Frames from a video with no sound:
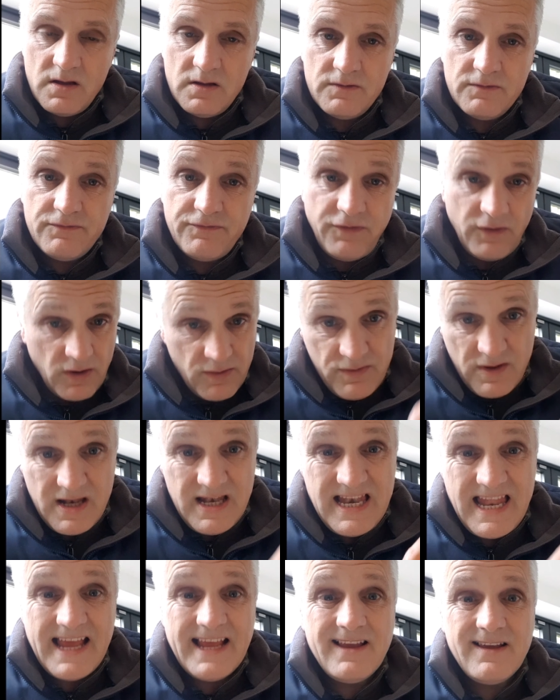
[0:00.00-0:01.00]
follow the
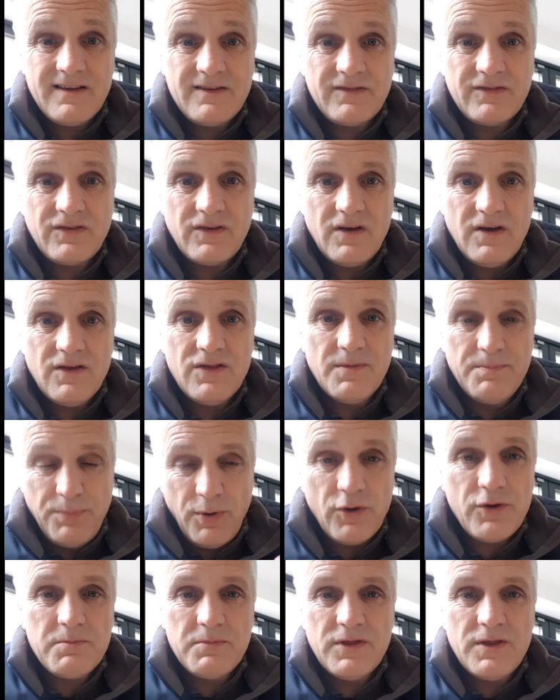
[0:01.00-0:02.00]
links at the
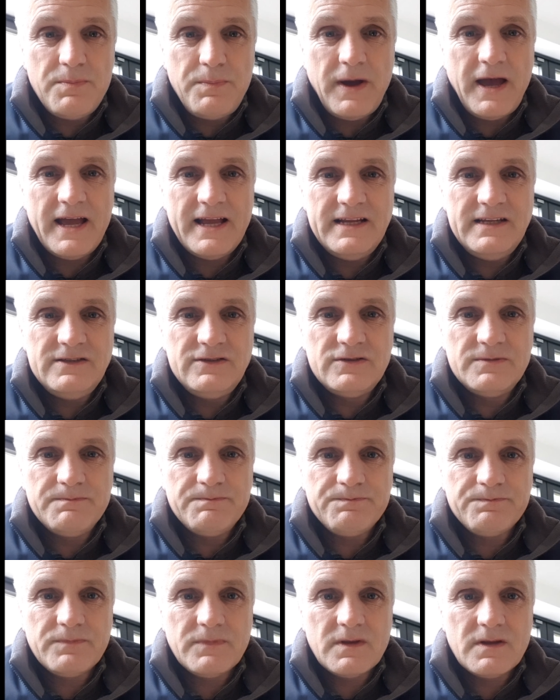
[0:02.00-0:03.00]
bottom of the page,
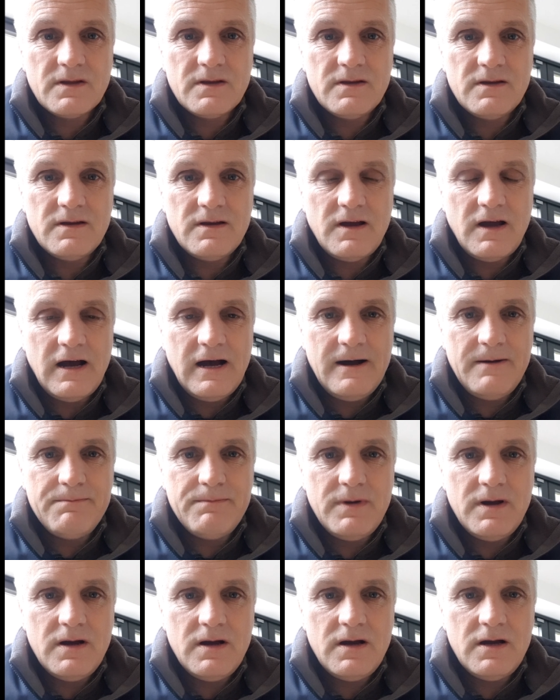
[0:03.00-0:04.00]

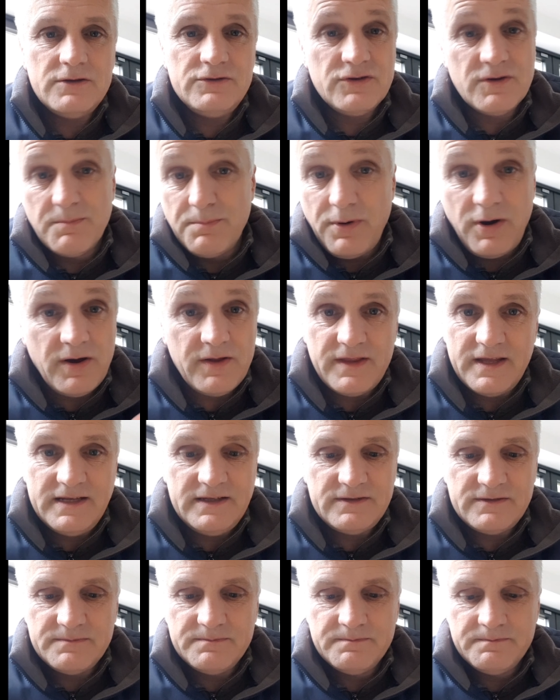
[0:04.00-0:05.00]
and you can buy
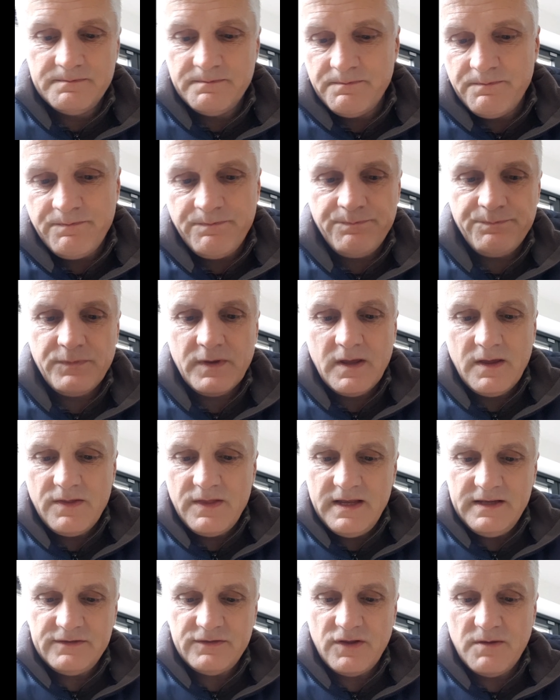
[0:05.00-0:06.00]
these.
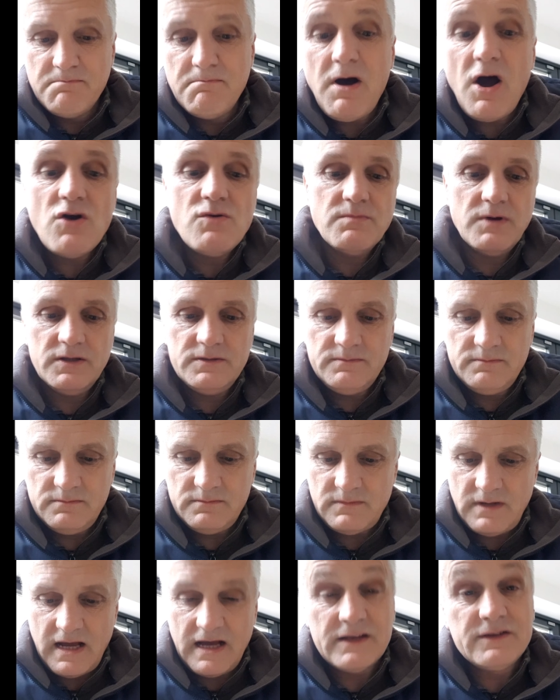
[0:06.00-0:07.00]
These at the moment,
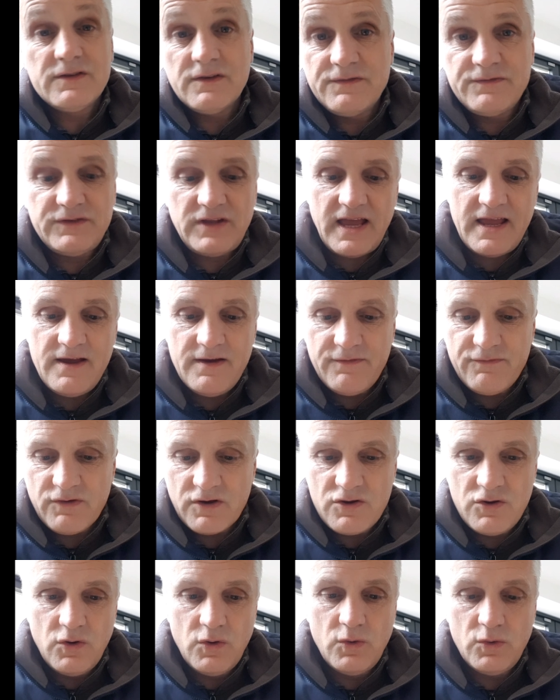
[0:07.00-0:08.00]
as of date of
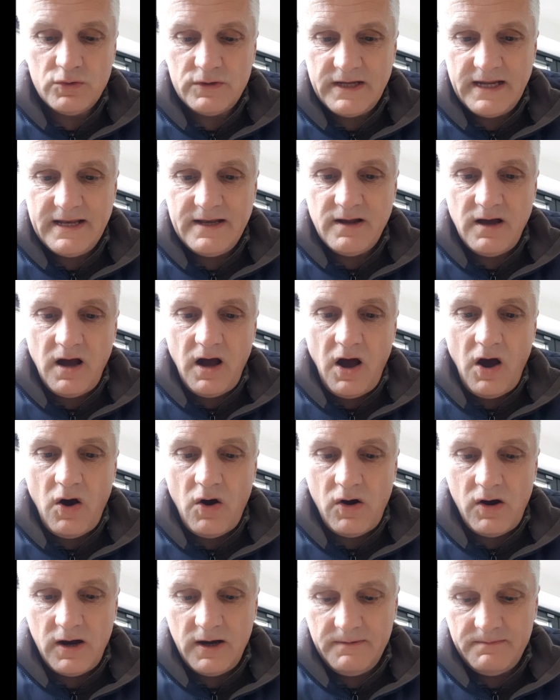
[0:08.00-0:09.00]
recording,
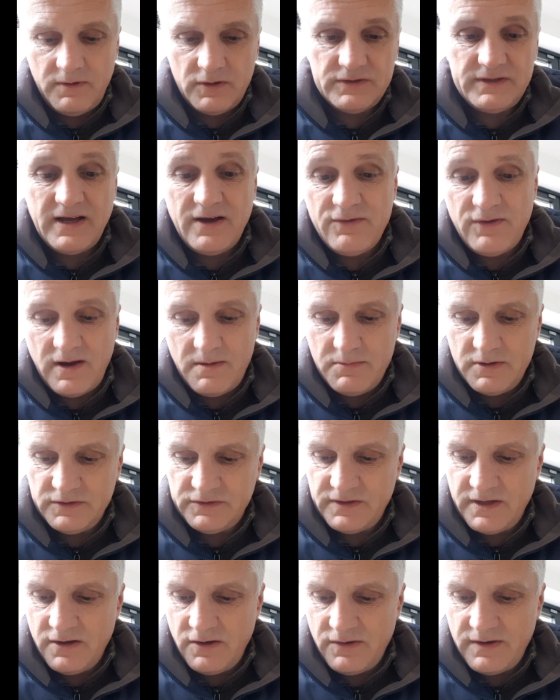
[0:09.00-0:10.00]
are, I'll tell you how
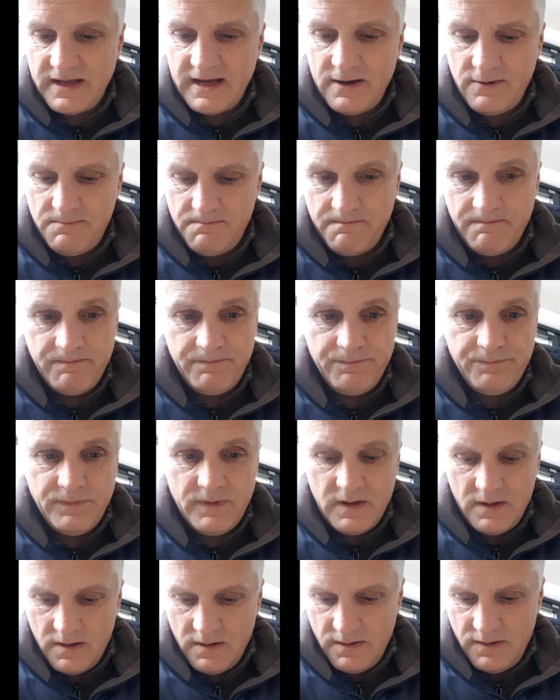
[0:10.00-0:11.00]
much they are now.
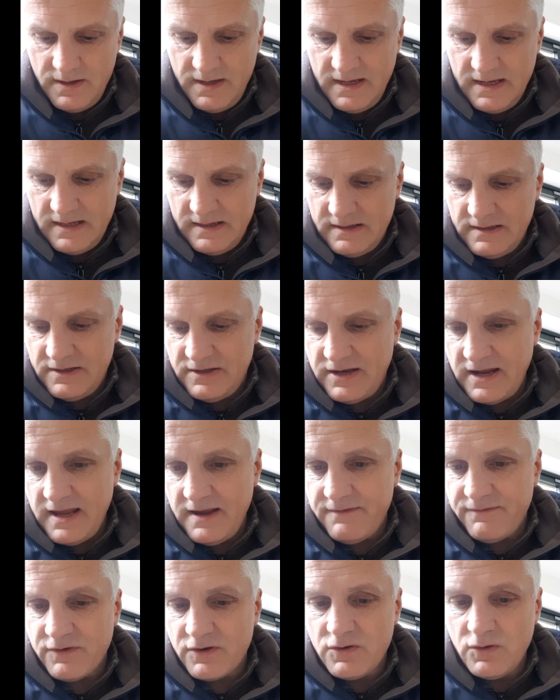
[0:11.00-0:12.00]
The date
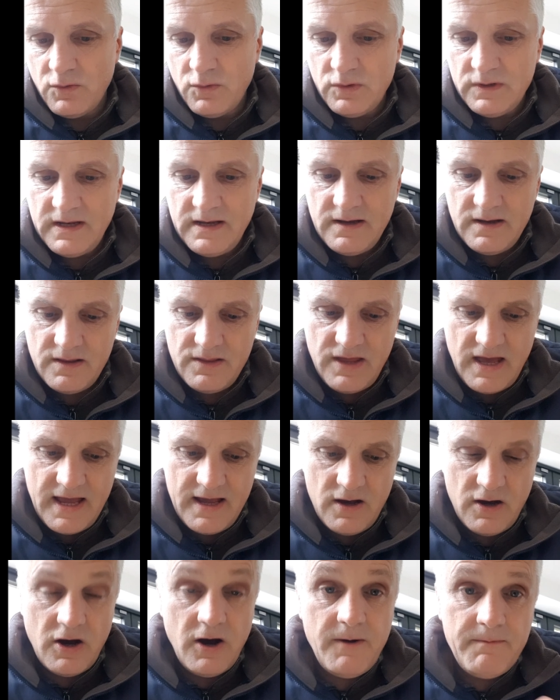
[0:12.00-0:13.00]
of recording, they
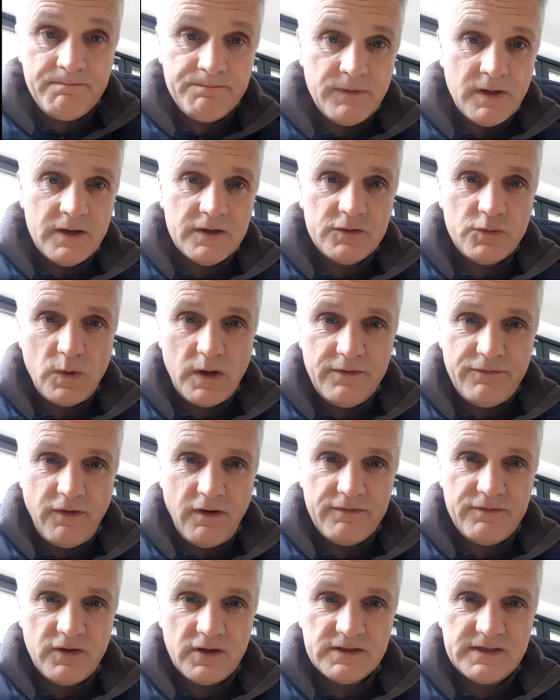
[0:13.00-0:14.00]
are
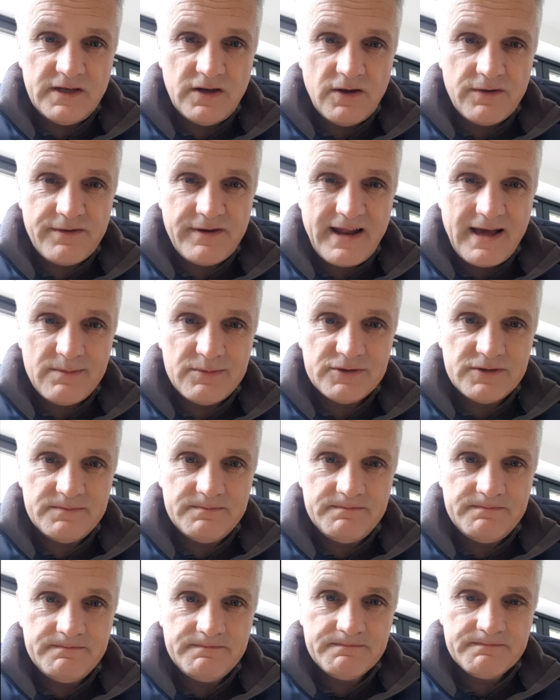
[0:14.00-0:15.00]
$25.99 on Amazon.